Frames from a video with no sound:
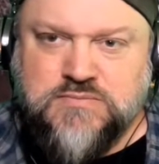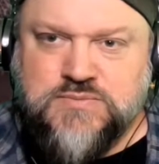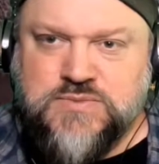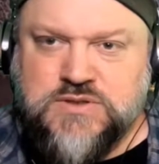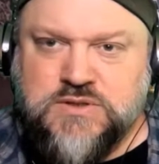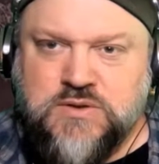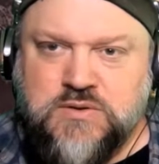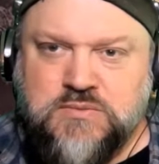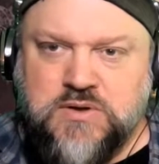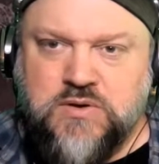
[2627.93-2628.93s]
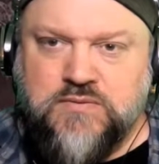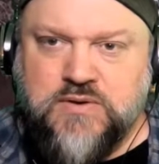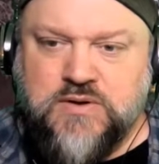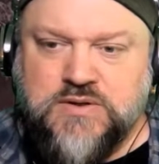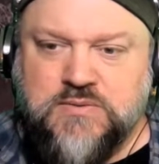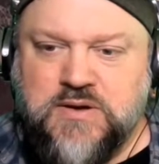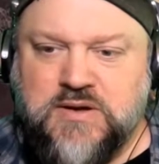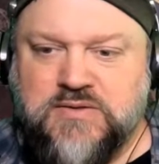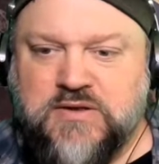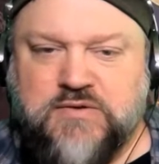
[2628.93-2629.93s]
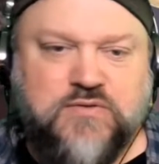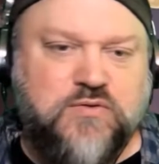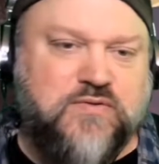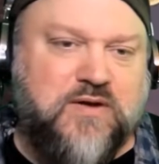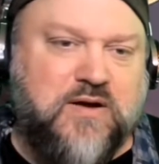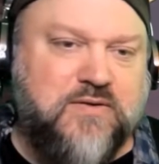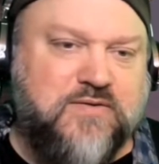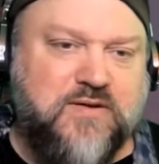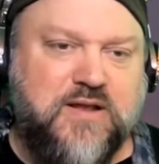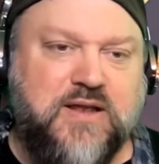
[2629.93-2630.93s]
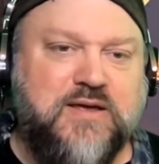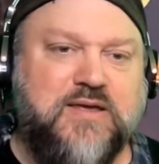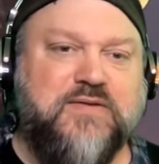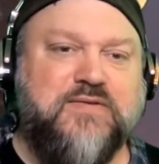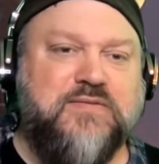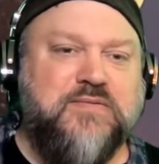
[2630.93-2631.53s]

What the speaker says: So I'm going to go over here to my, thanks for those hearts and likies.